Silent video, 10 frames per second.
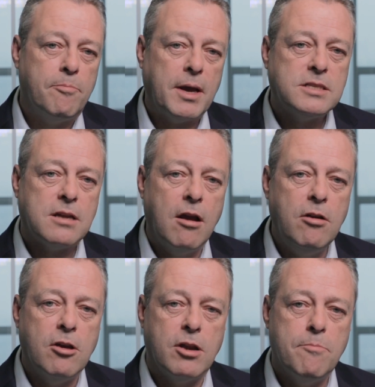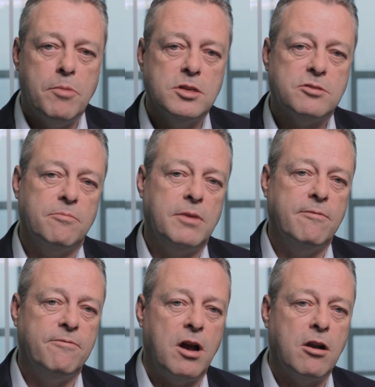based only on inputs from the
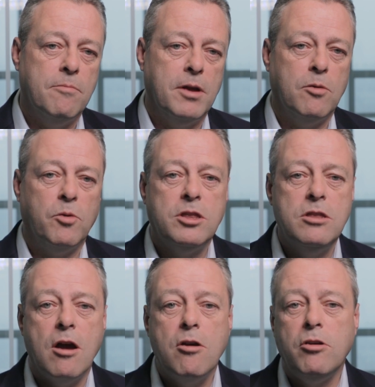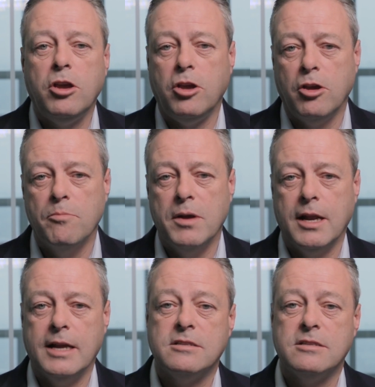environment with no human